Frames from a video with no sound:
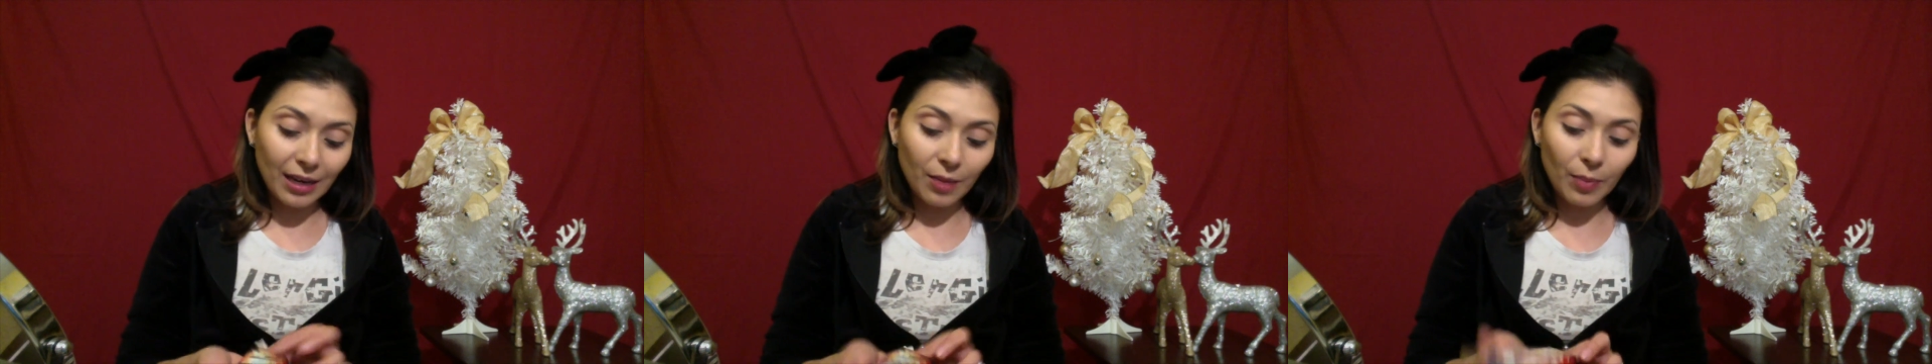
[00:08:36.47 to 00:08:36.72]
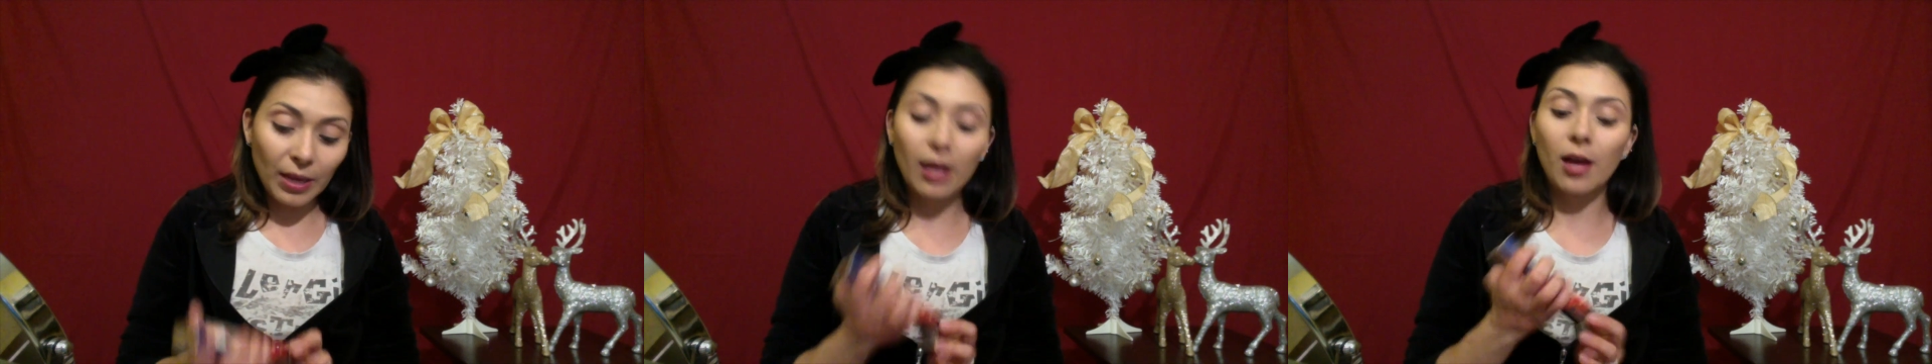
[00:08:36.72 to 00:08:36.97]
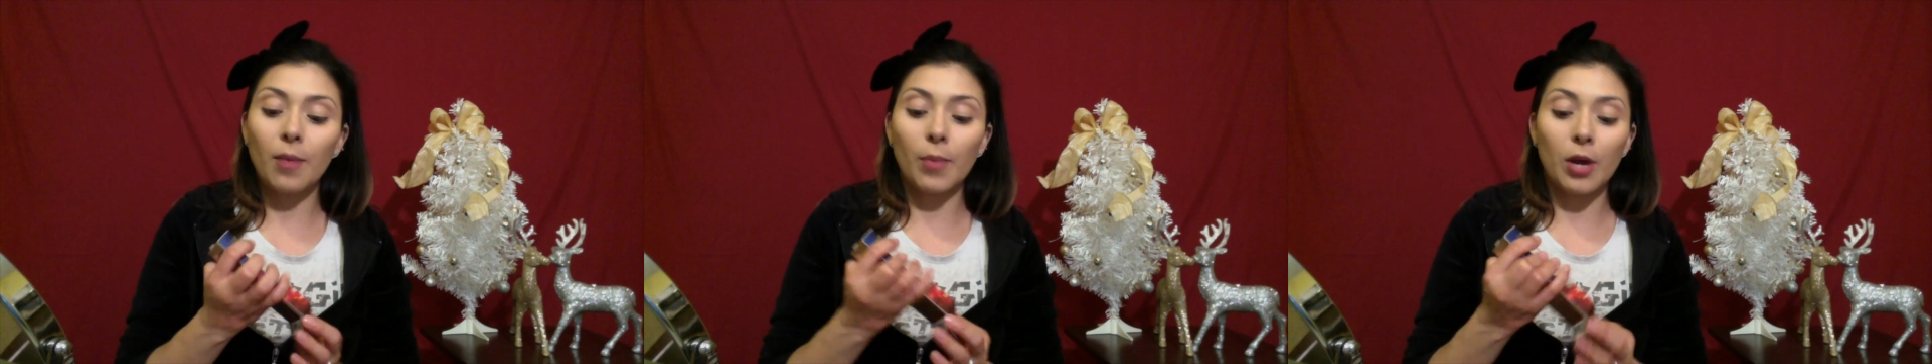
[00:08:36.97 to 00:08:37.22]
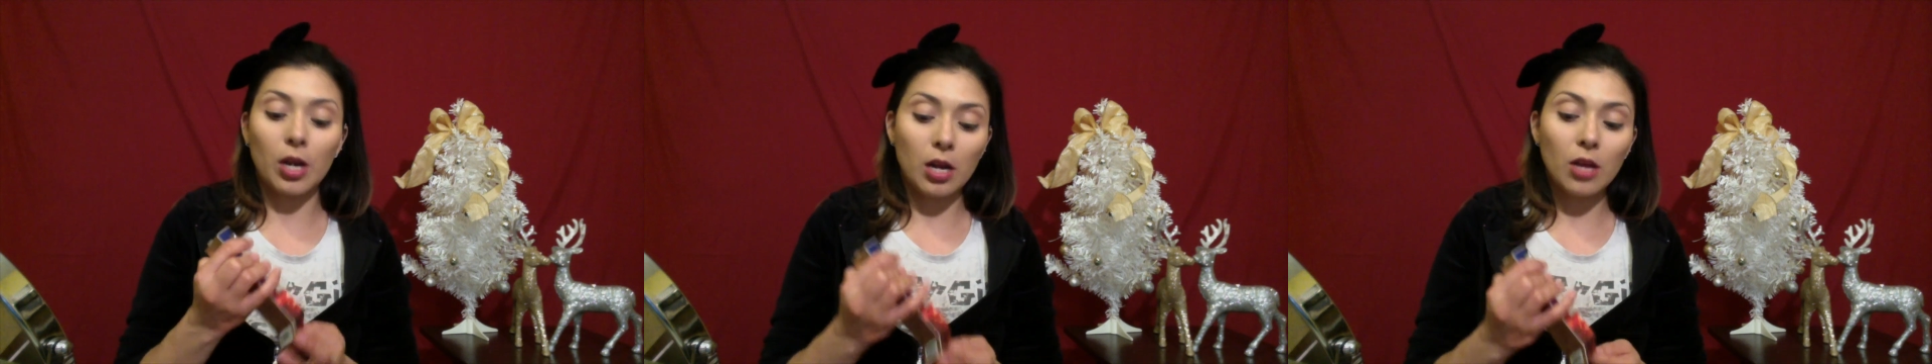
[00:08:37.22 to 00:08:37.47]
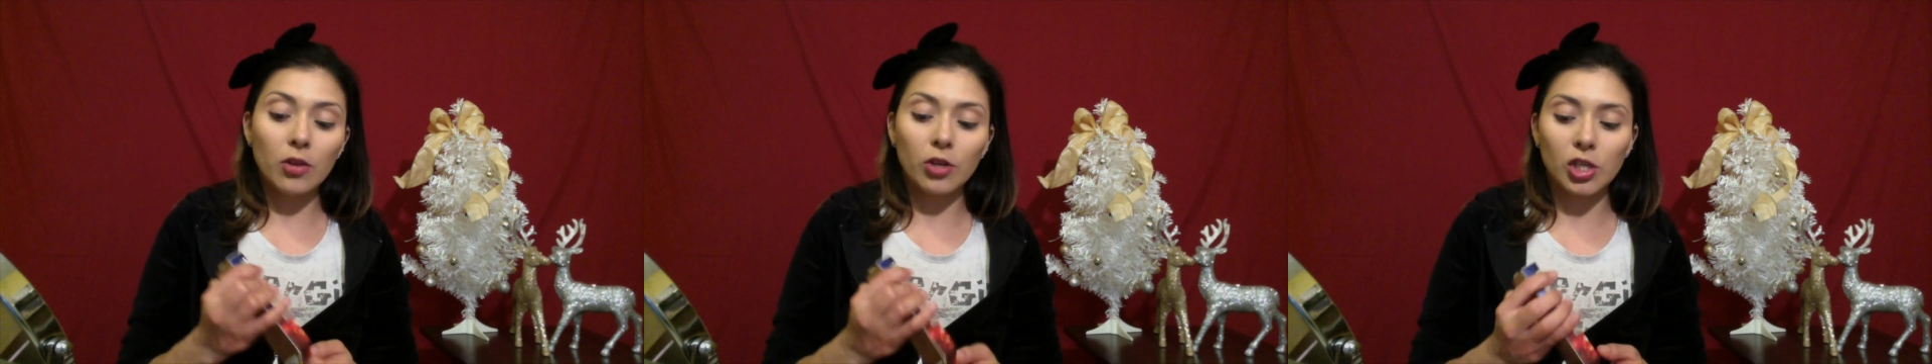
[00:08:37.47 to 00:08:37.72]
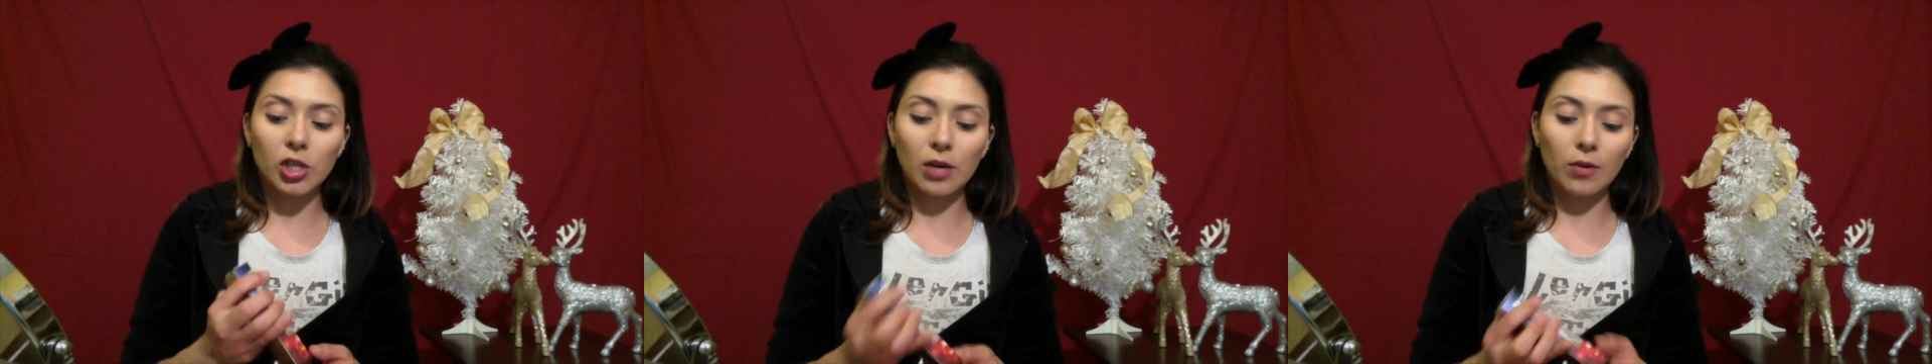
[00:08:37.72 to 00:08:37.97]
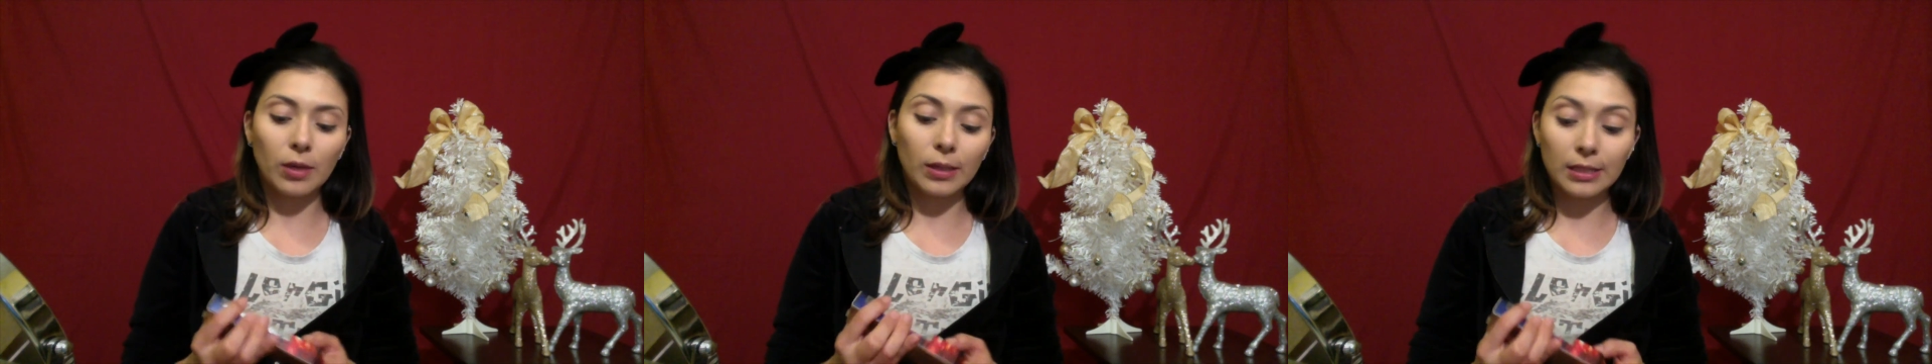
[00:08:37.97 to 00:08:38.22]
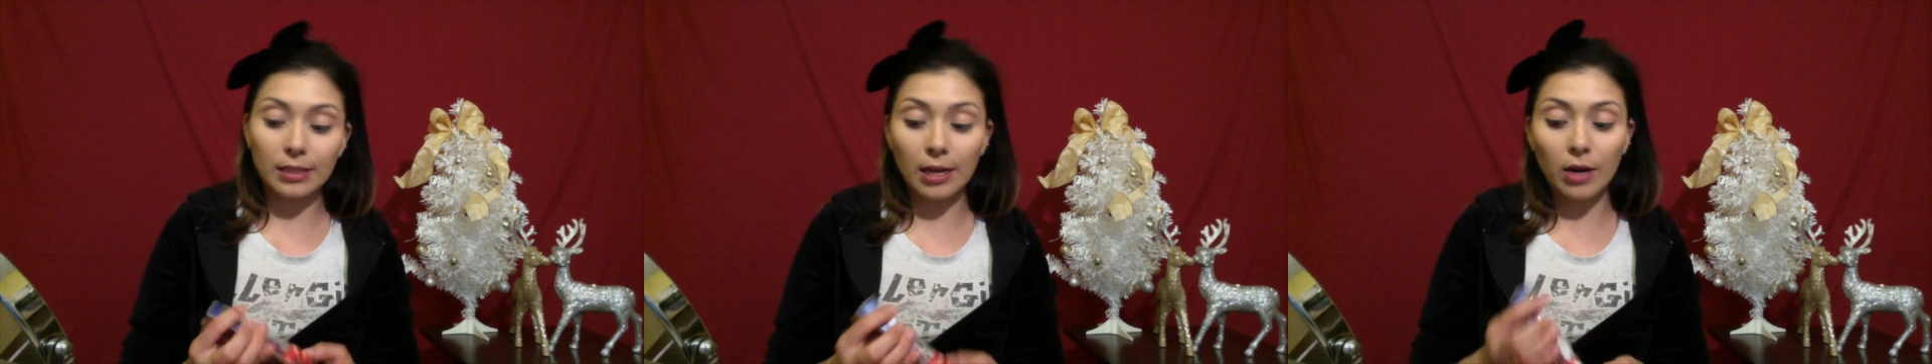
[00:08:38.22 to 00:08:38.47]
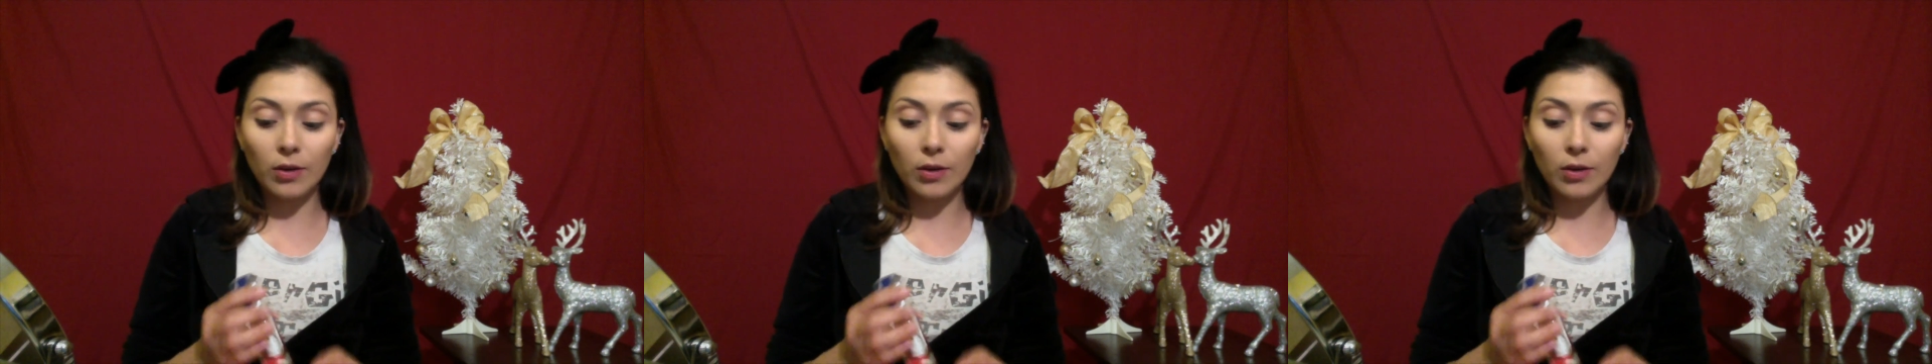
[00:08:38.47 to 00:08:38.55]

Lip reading: to pick up another shade while I was there.